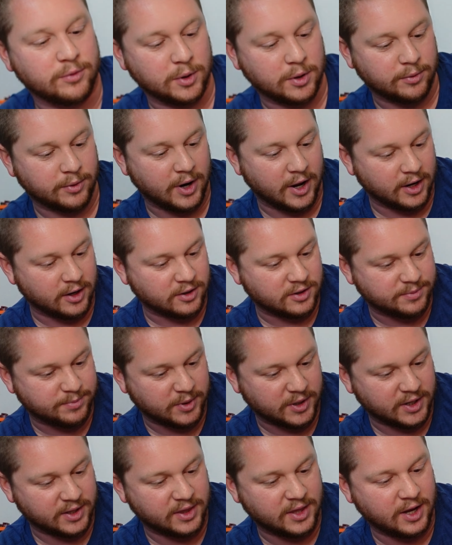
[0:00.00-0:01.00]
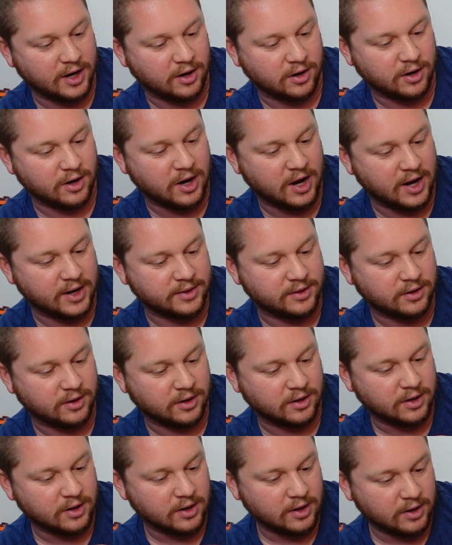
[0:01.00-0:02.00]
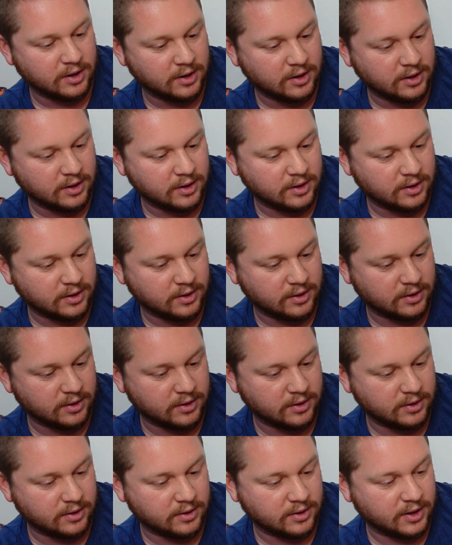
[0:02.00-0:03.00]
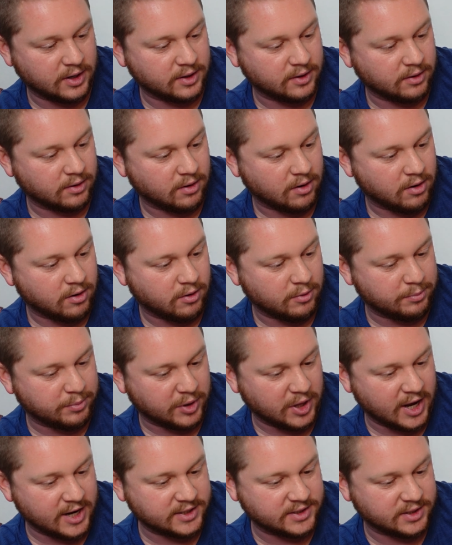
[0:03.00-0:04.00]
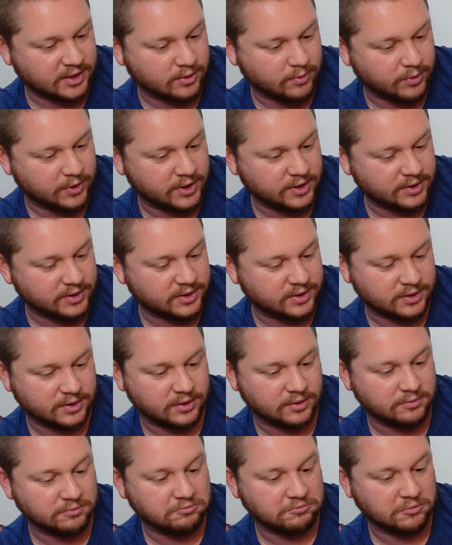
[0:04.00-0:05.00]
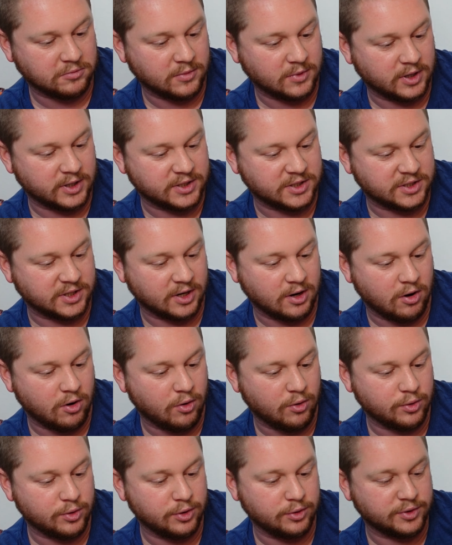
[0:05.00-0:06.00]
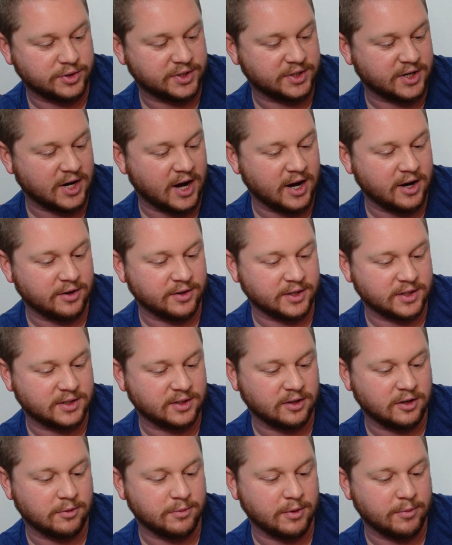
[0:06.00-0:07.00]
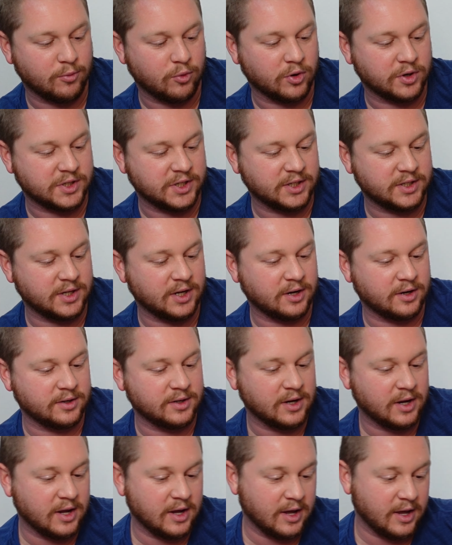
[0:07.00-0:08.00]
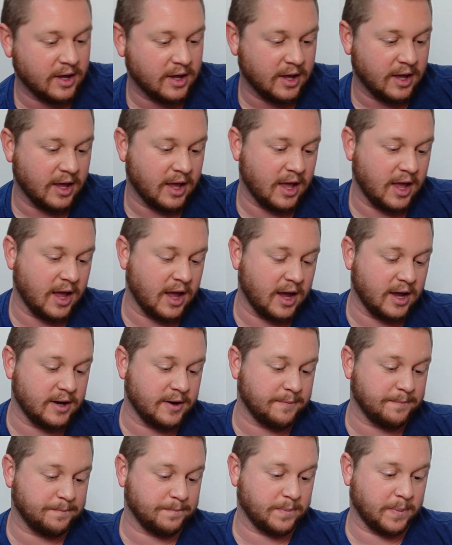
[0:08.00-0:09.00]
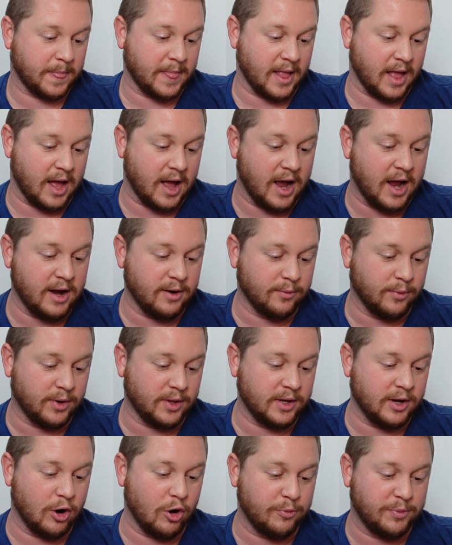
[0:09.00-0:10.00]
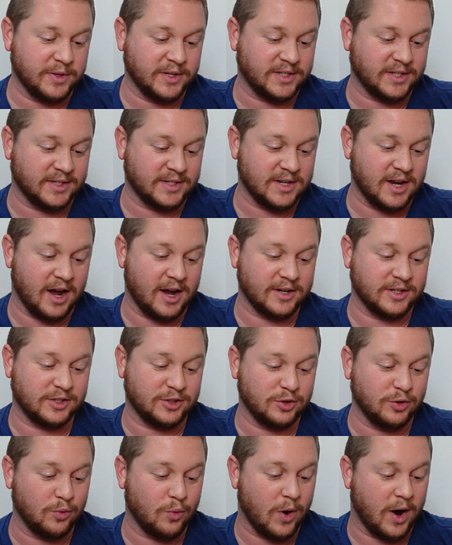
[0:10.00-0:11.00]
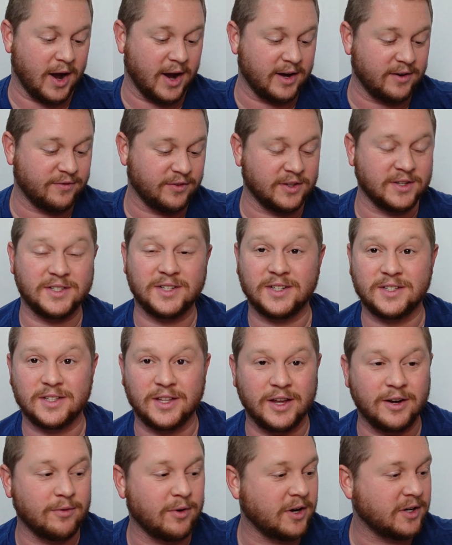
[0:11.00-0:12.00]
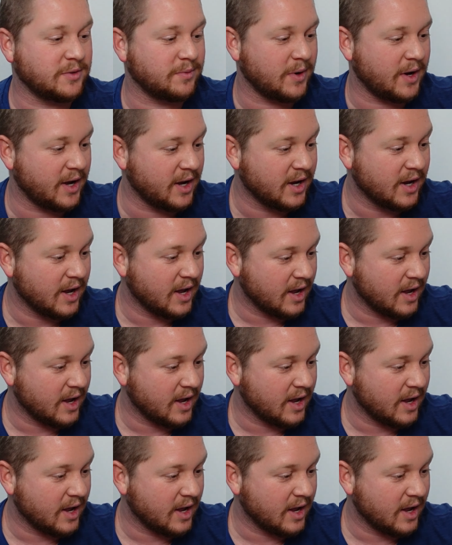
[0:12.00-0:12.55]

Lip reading: real riders, but they are not. They're all plastic wheels, and it's just like a whole new style that's a little bit more detailed. And I really hope this is not too wide for the 6-lane raceway.